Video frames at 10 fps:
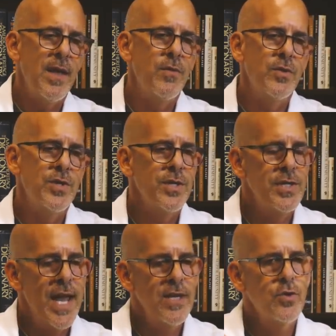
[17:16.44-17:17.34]
and there's
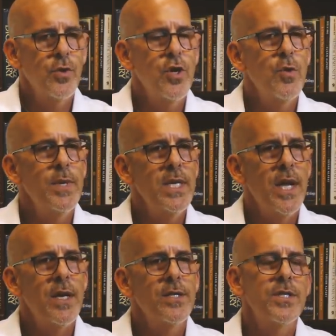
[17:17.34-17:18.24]
this natural human
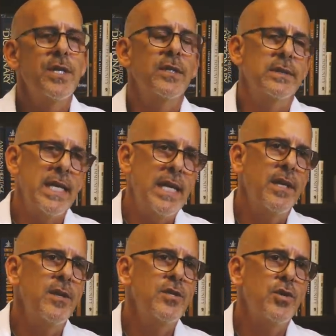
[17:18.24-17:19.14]
tendency to lean
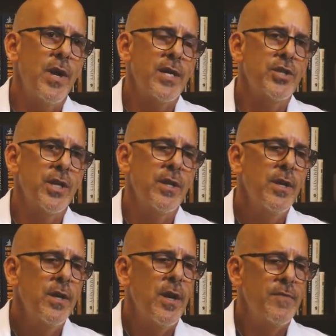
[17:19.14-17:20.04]
in the direction
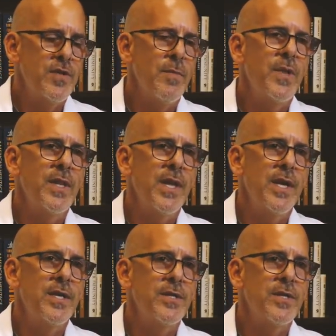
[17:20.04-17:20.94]
of something
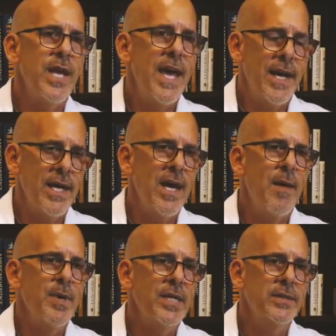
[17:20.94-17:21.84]
that is
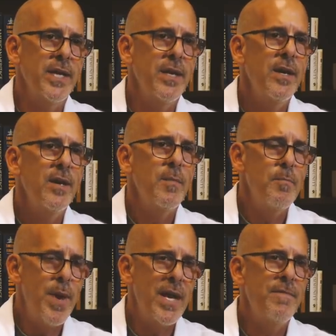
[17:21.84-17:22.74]
economically
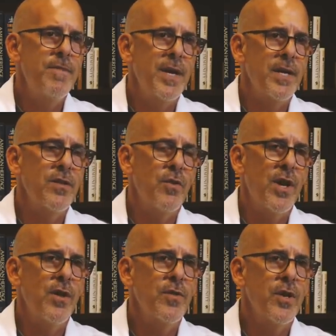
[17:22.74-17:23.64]
benefiting their
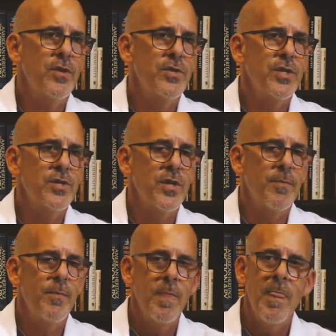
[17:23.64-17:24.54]
healthcare
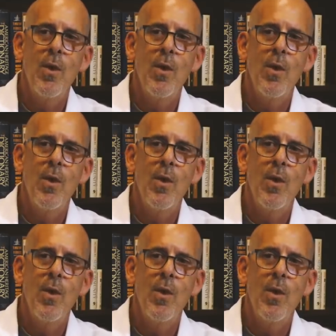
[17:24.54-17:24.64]
system.